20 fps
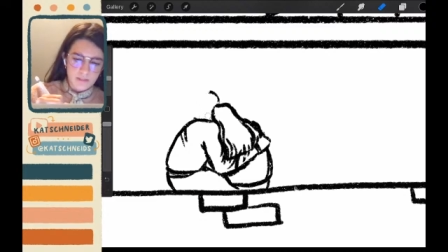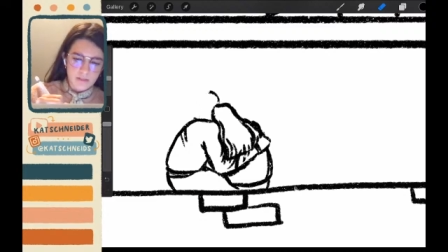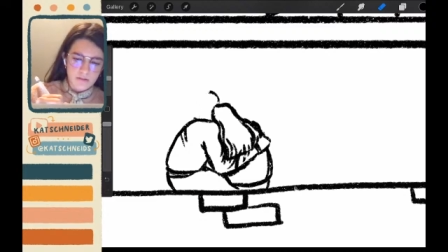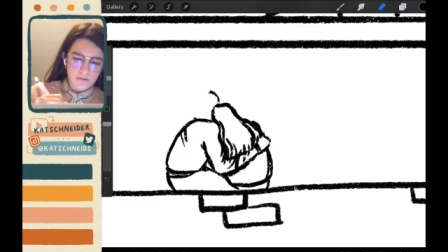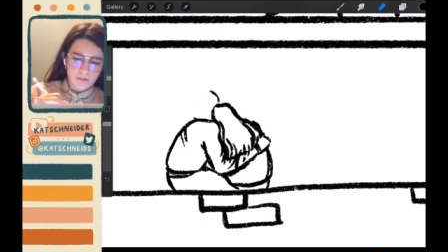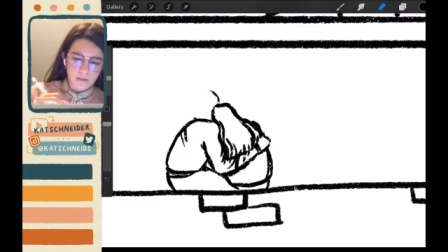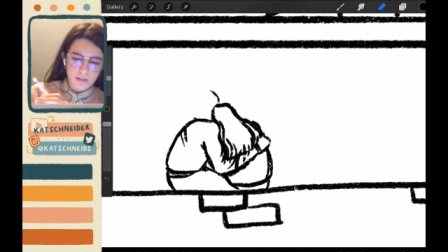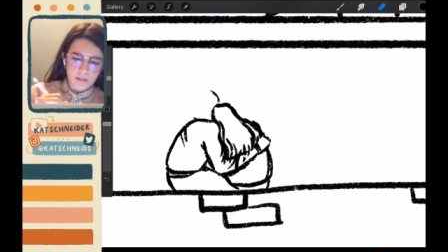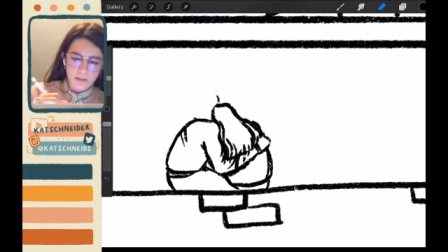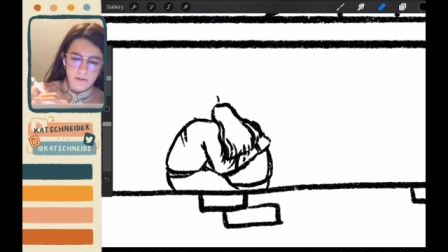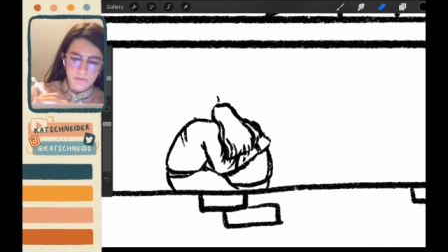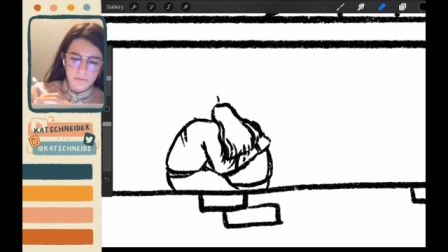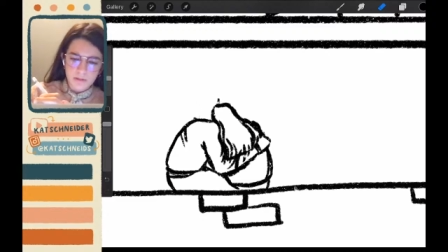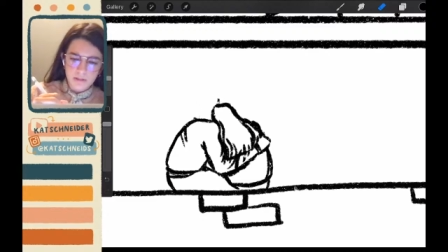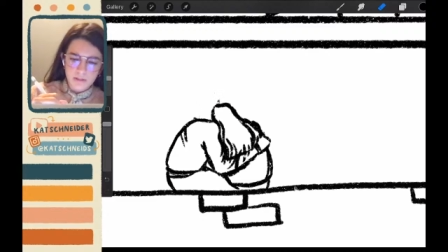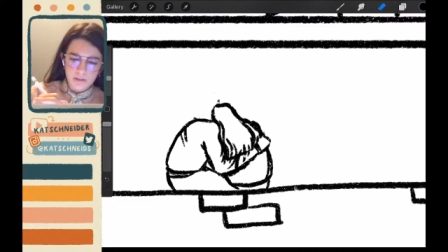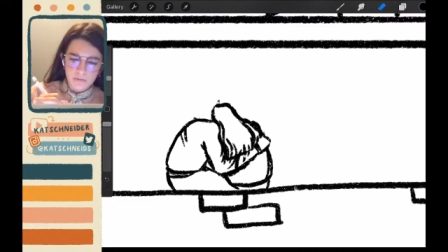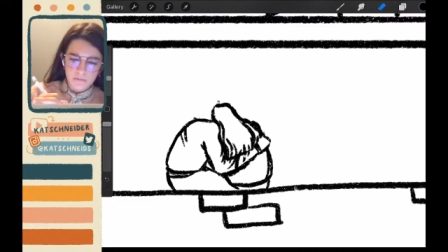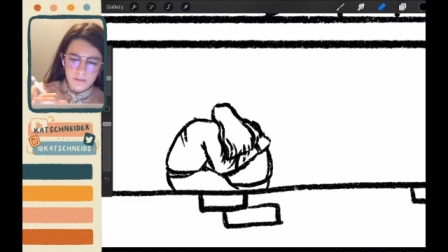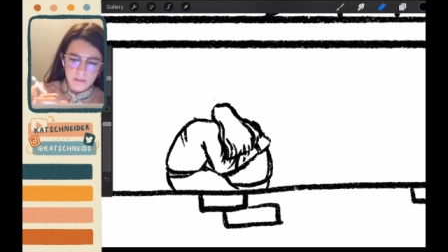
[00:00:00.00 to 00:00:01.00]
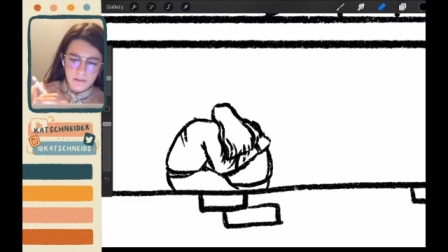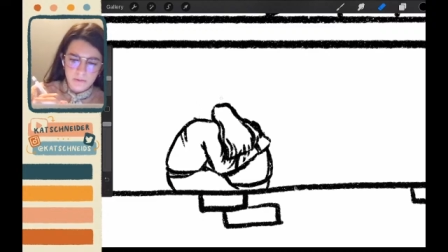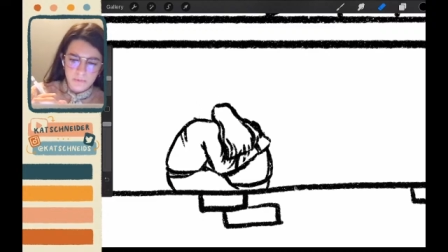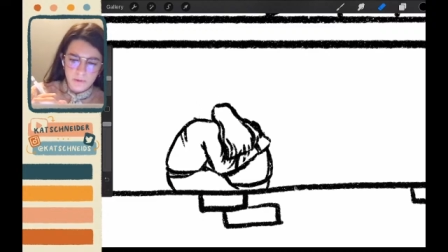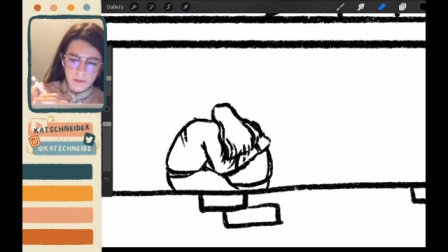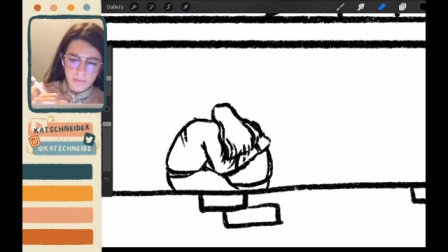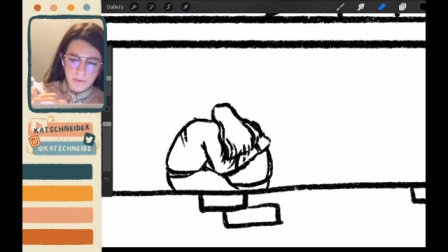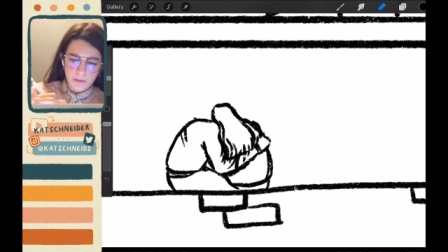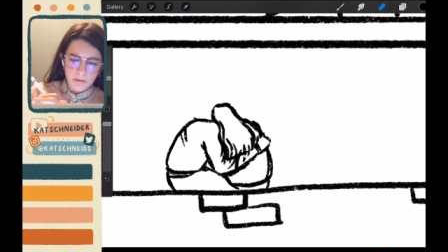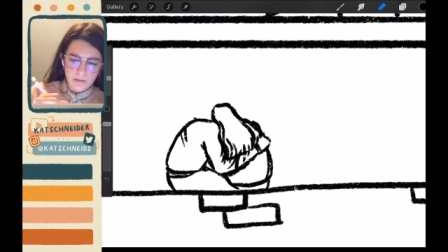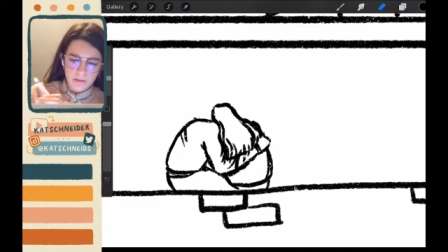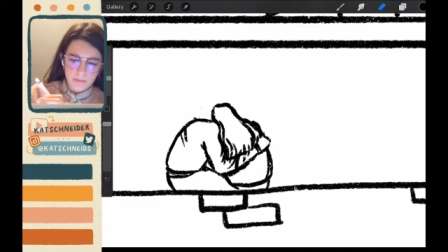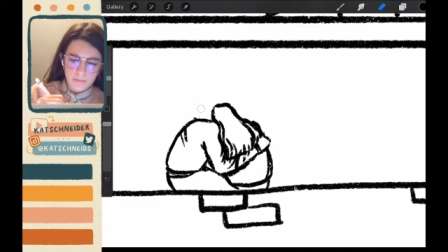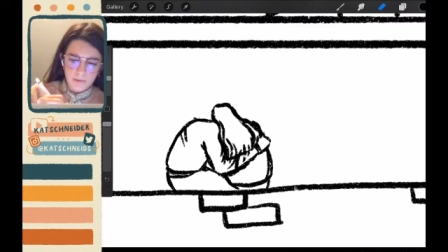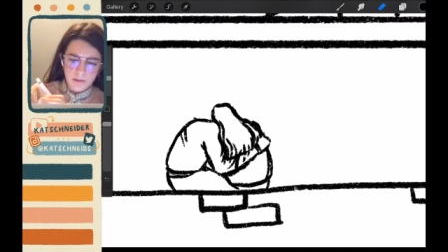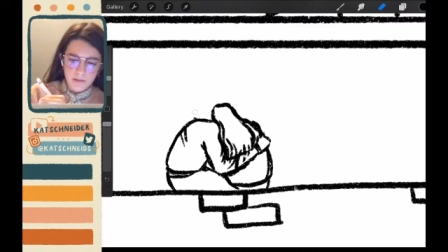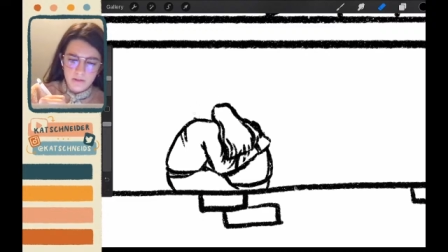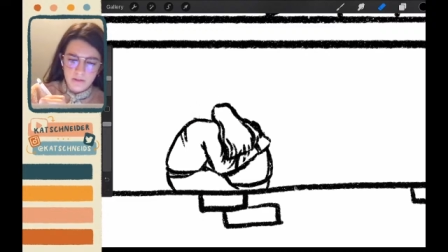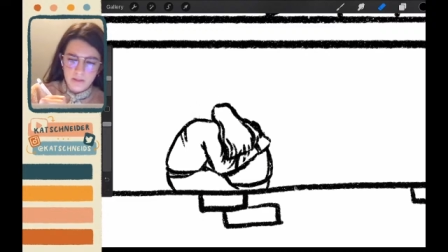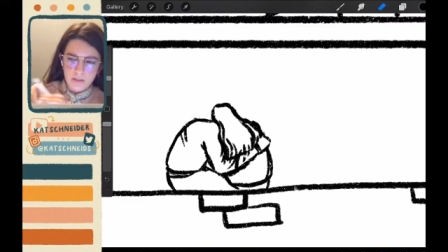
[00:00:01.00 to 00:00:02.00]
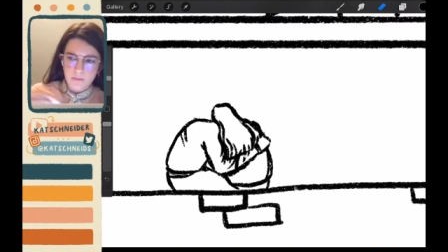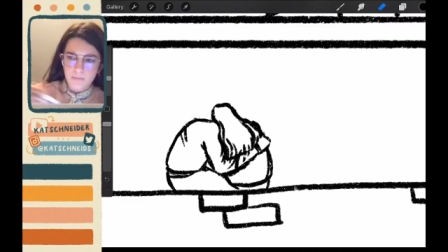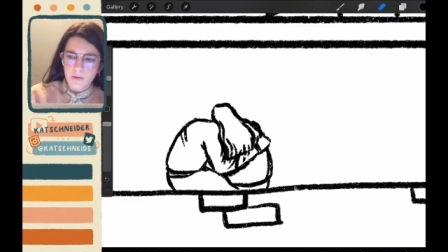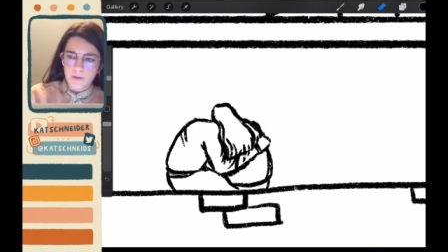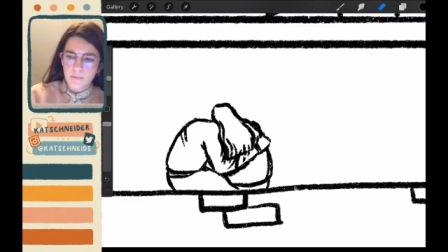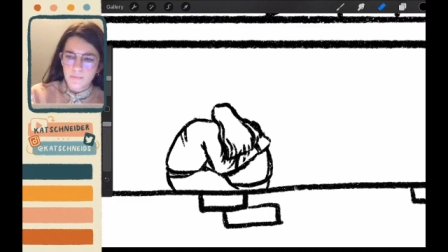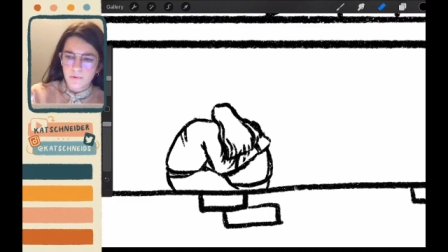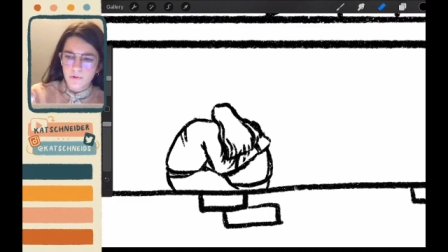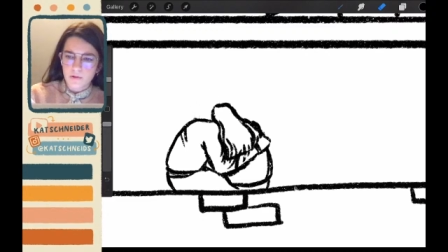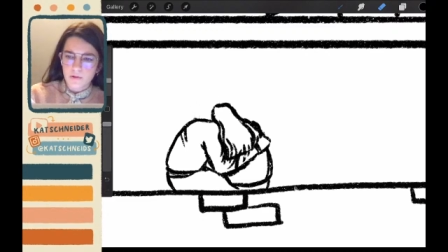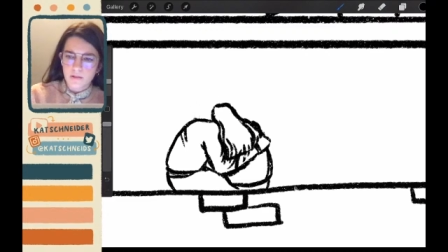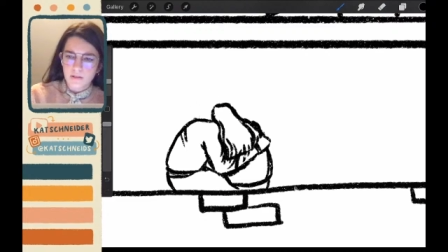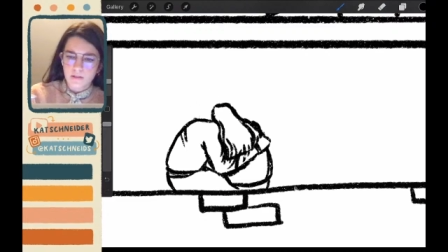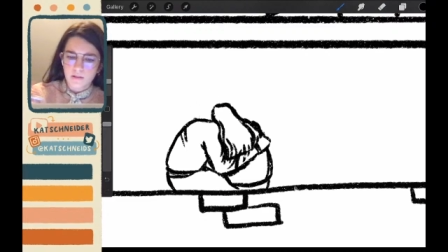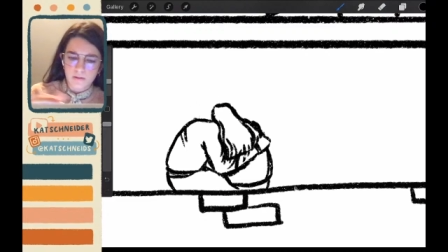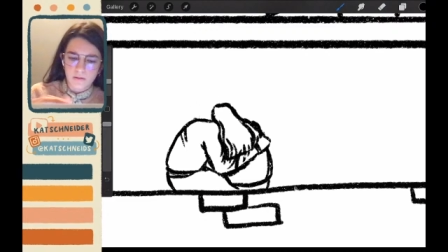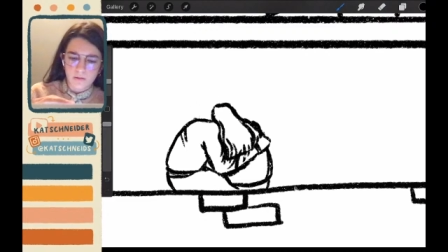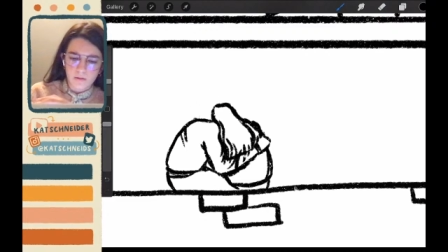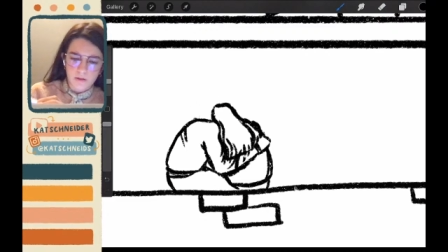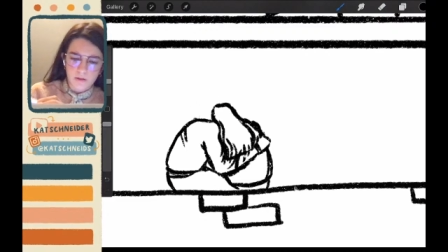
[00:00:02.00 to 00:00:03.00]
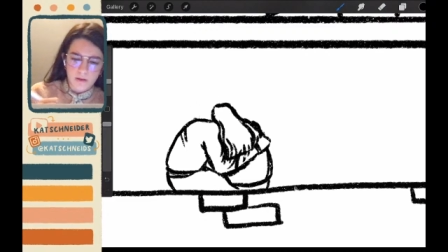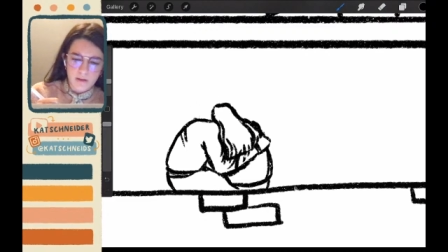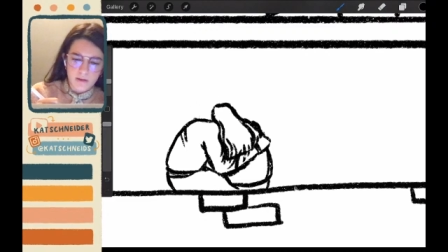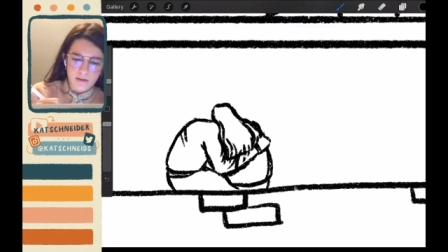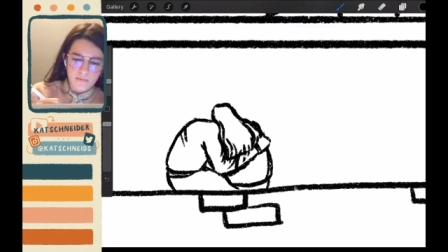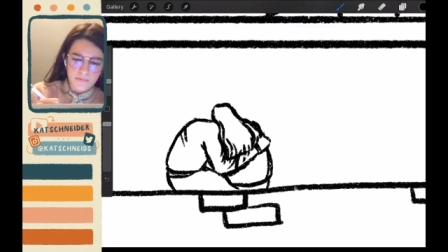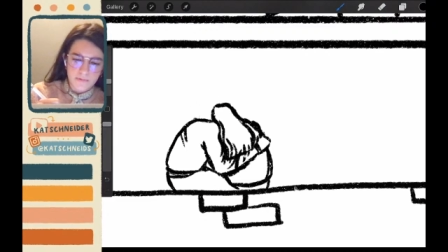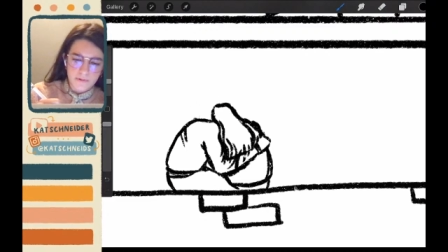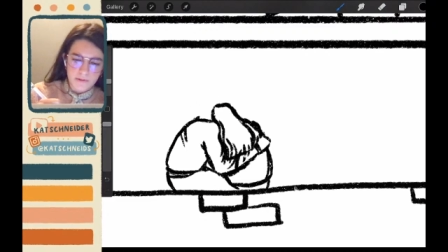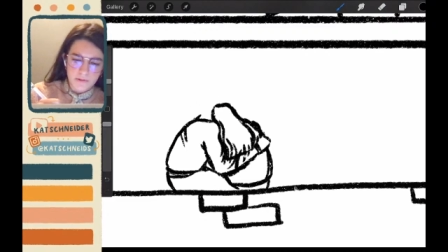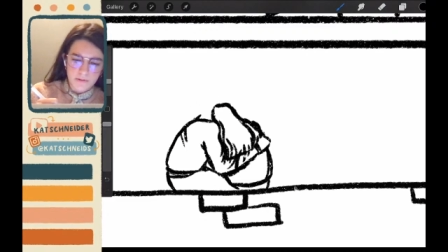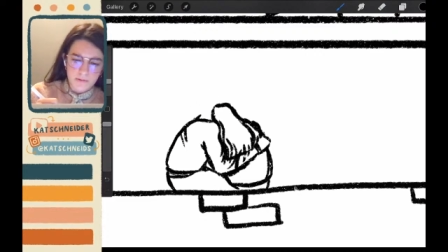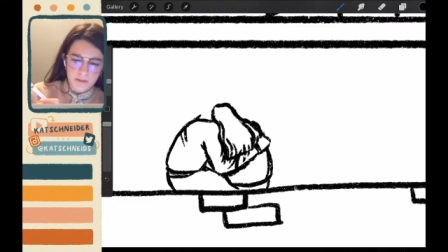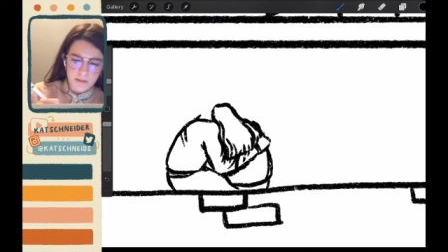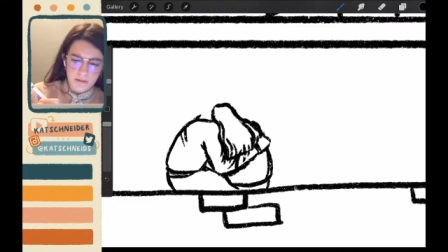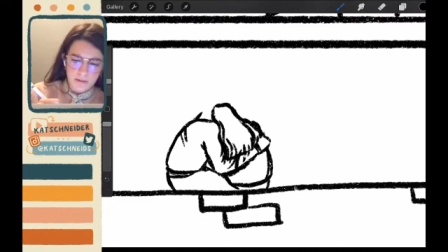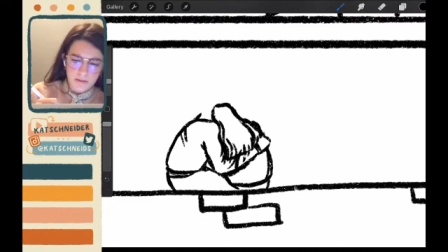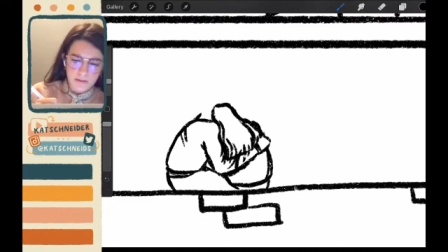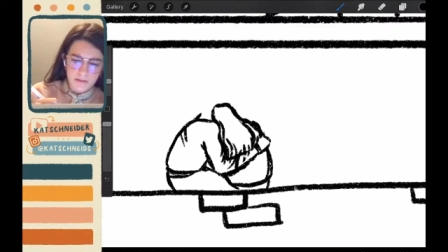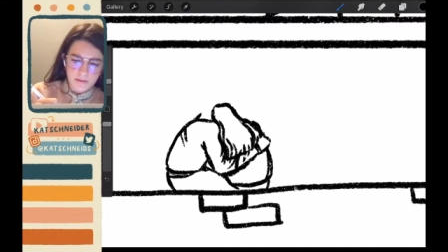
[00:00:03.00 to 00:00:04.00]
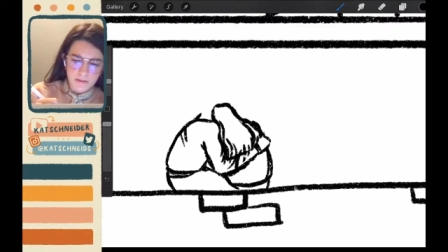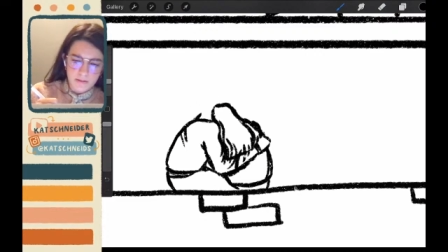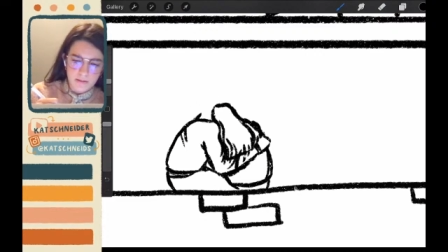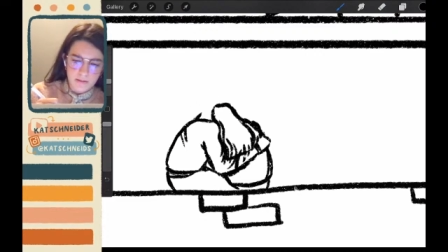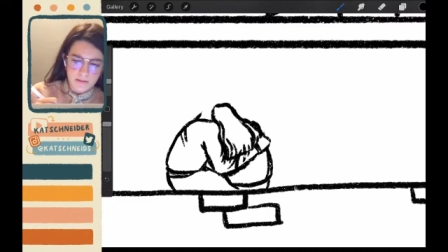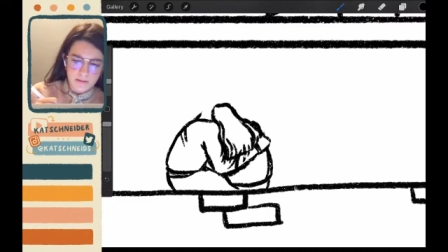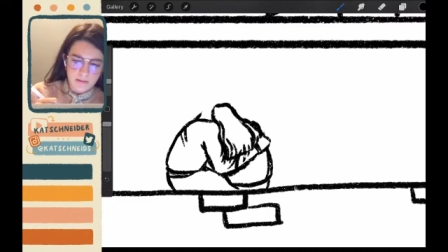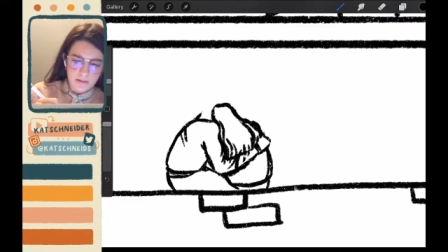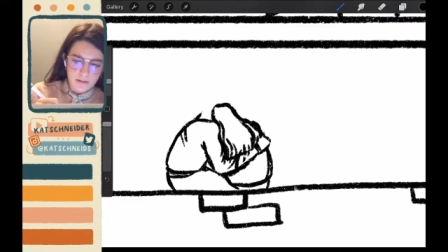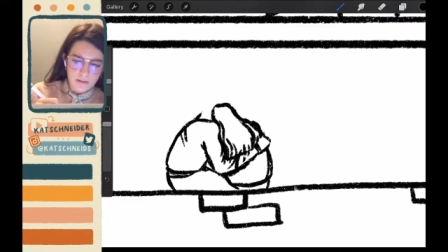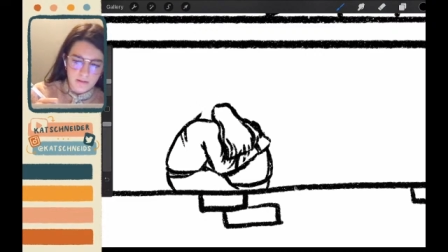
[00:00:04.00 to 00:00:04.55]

You know, I tell myself not to worry about some things because people are just gonna look at it for 2 seconds and it's